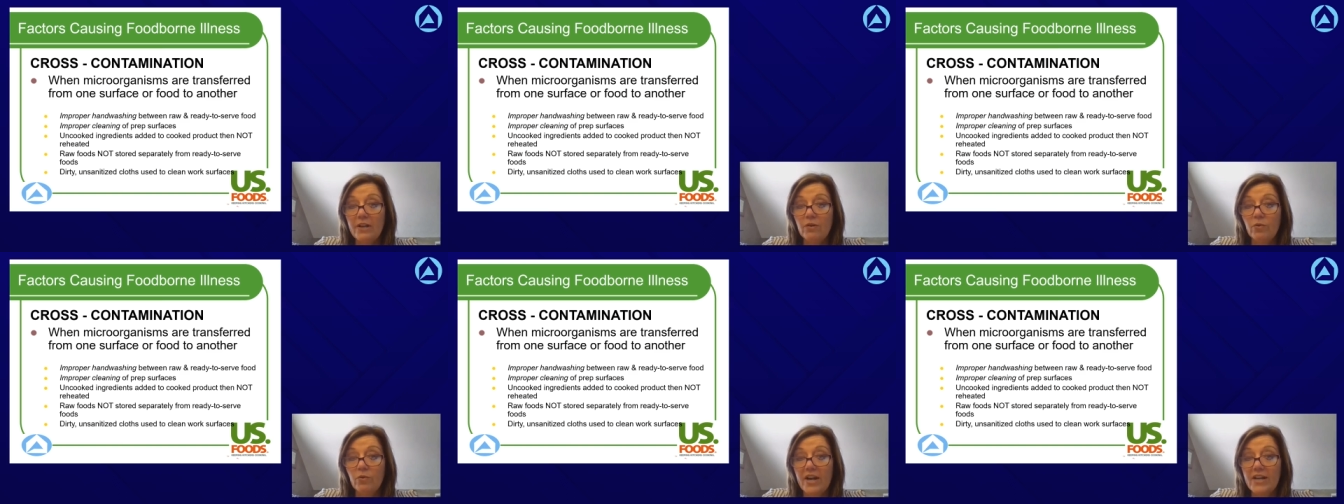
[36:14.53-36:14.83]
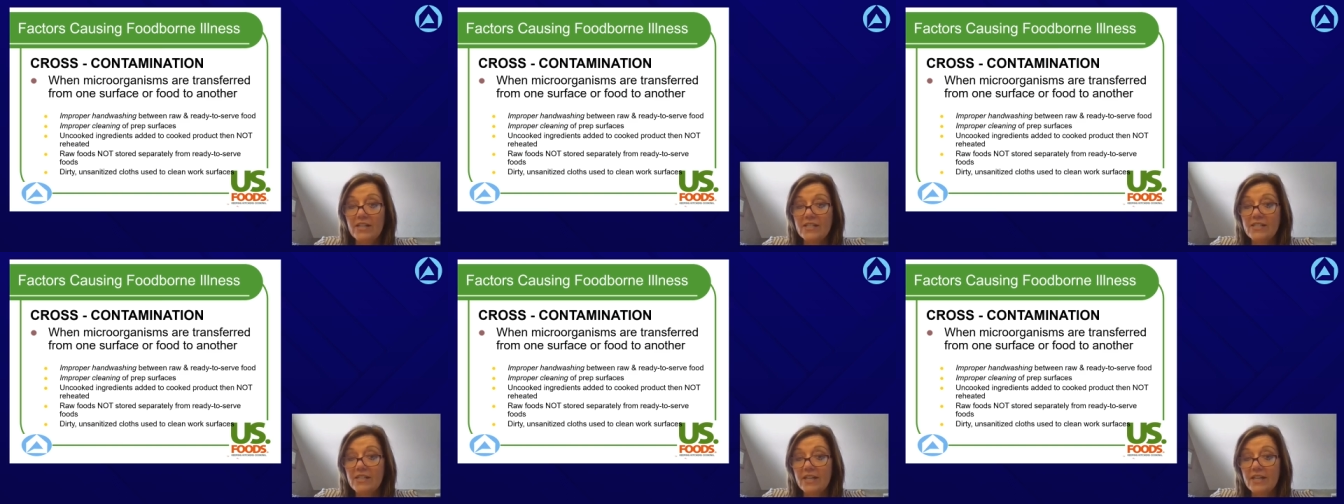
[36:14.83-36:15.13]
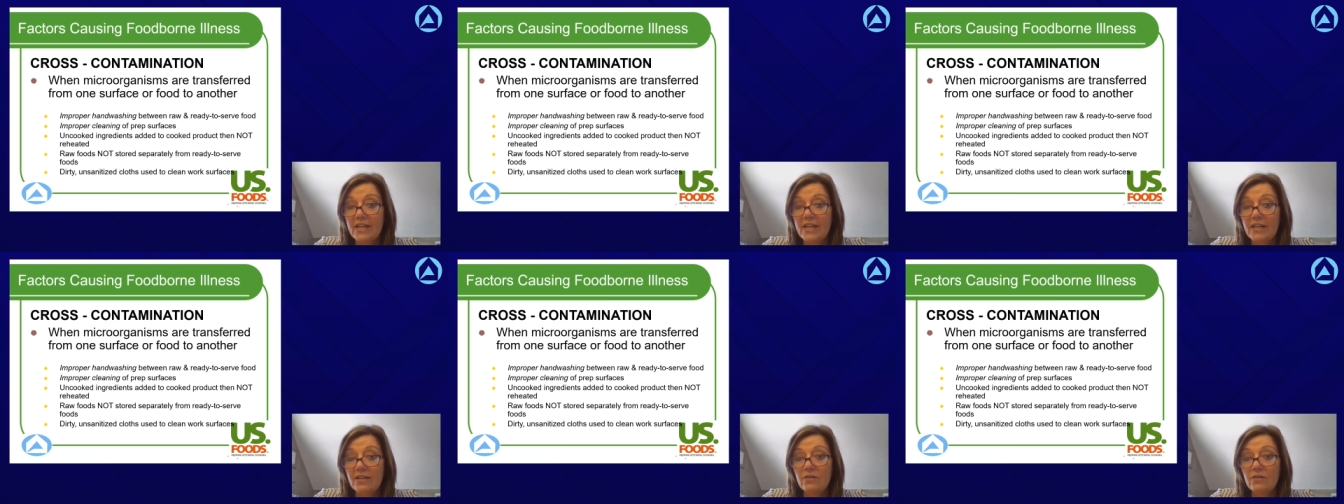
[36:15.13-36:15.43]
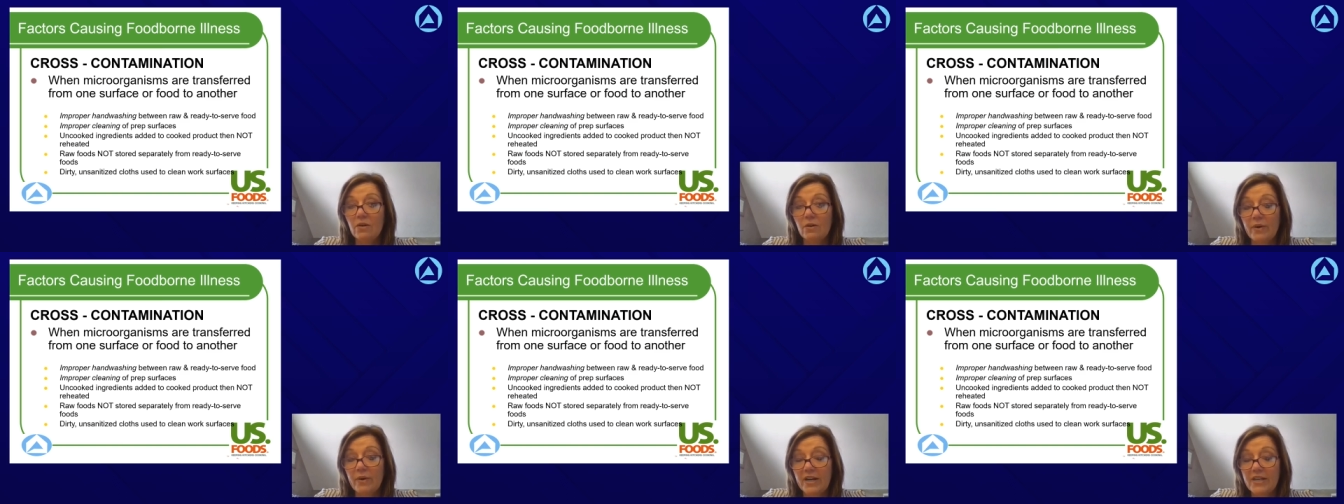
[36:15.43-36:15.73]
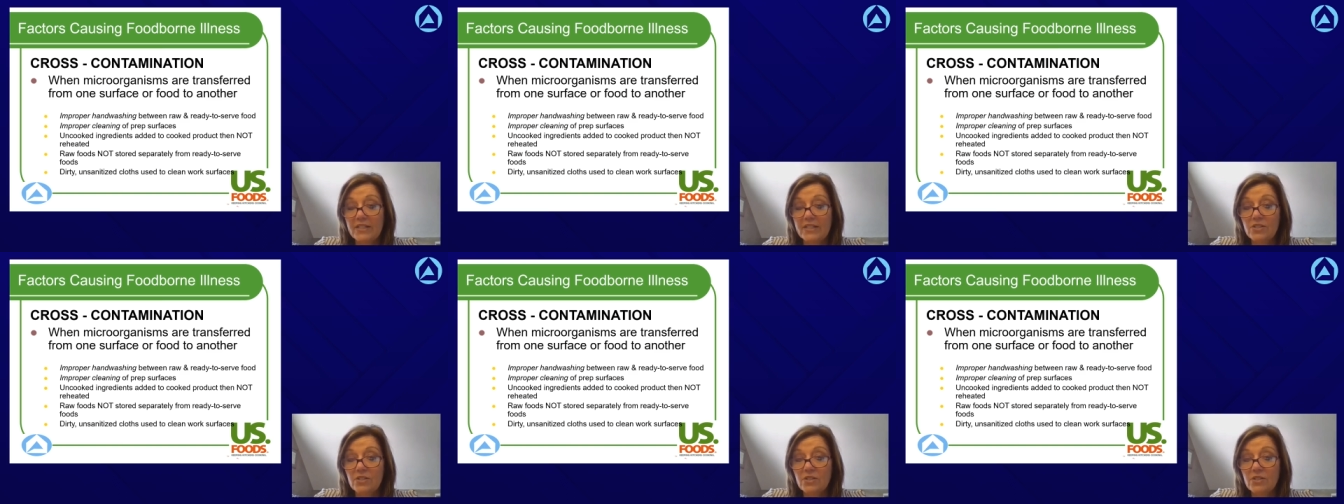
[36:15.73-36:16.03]
and ready to eat or
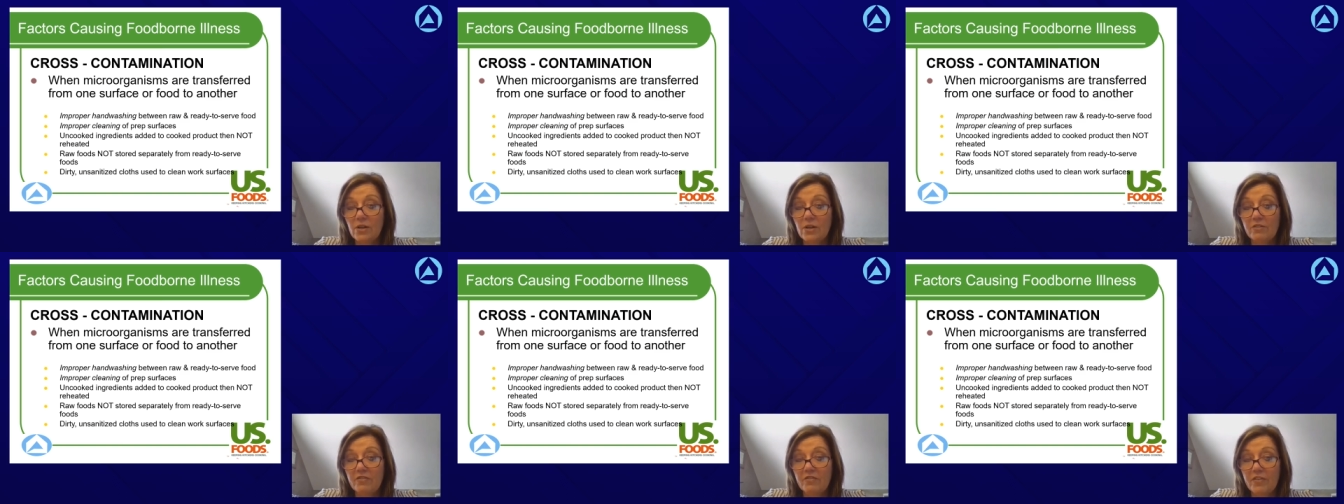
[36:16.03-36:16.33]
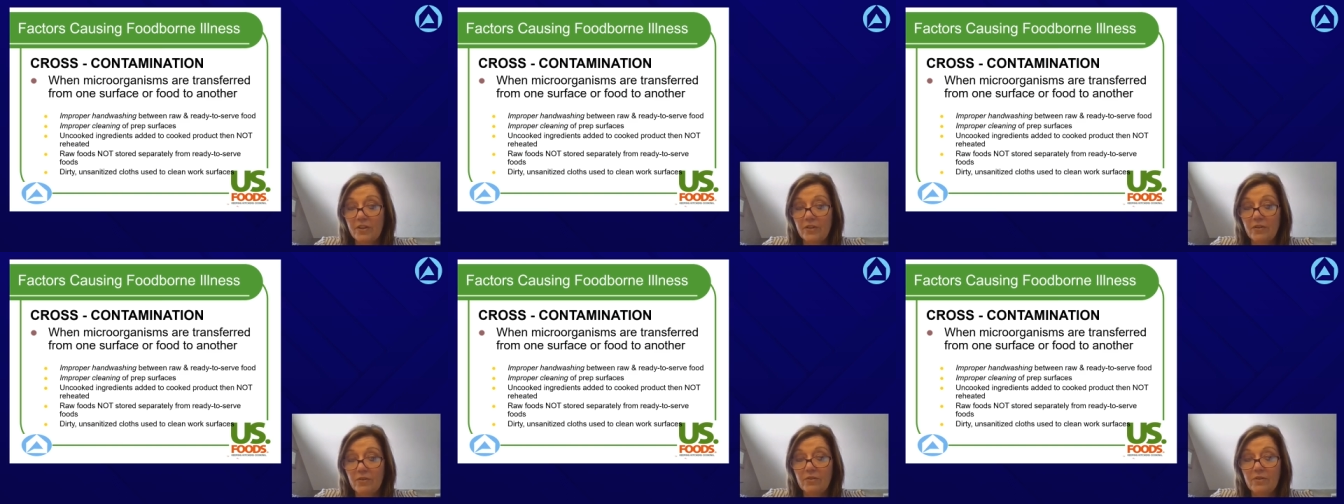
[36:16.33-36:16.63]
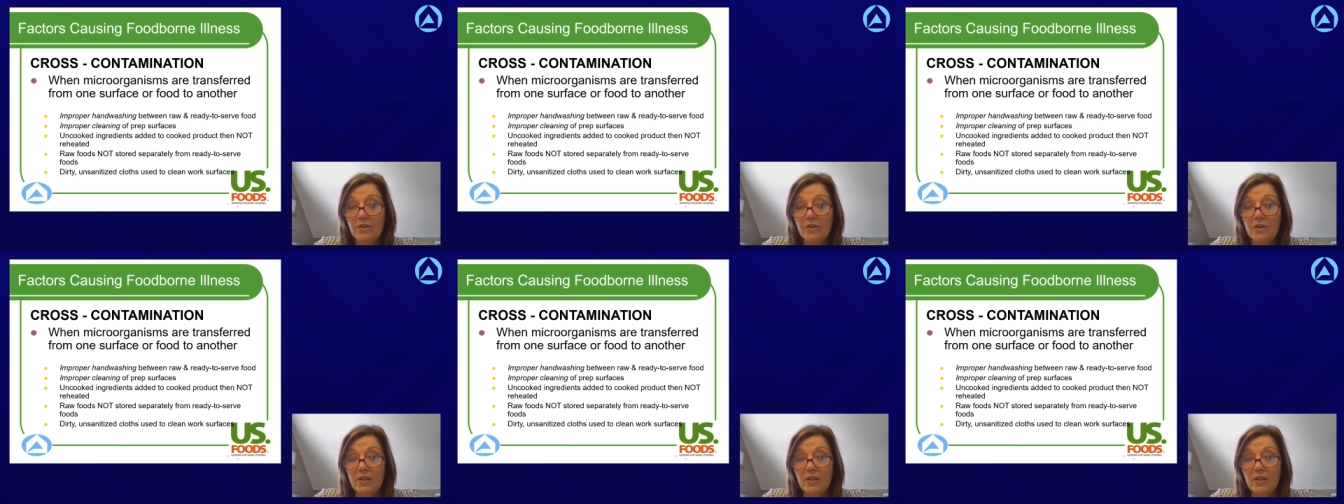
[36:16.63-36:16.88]
ready to serve food.